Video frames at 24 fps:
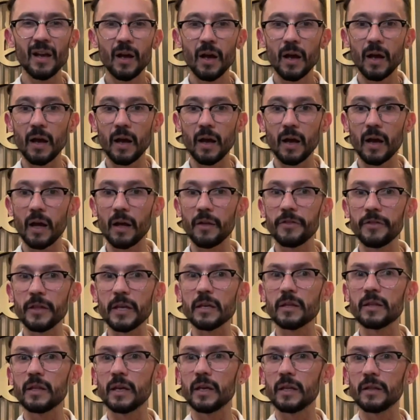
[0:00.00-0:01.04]
I
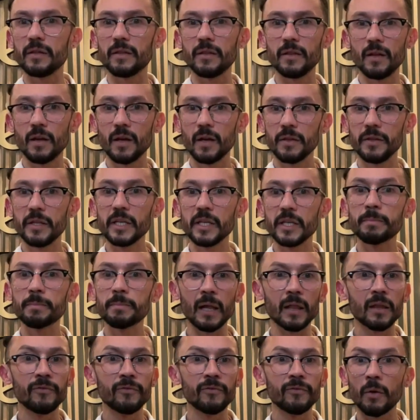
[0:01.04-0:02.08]
think this
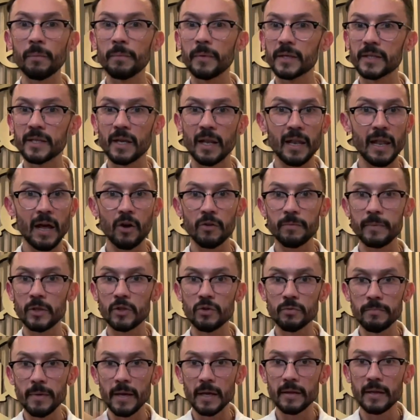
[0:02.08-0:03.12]
platform doesn't allow me to
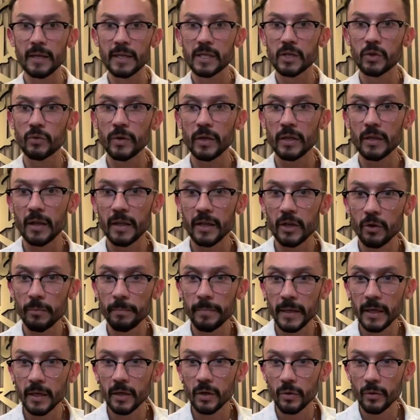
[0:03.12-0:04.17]
make the screen a little
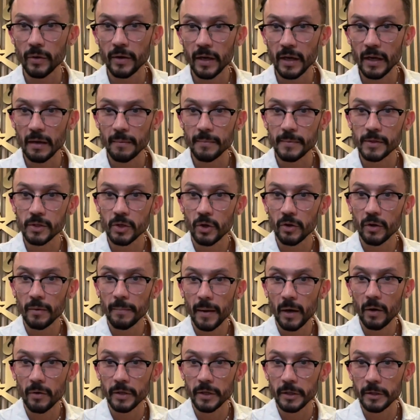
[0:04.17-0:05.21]
bigger. Okay, I'm sorry
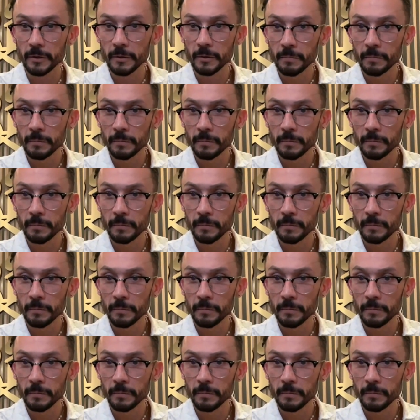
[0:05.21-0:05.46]
about it.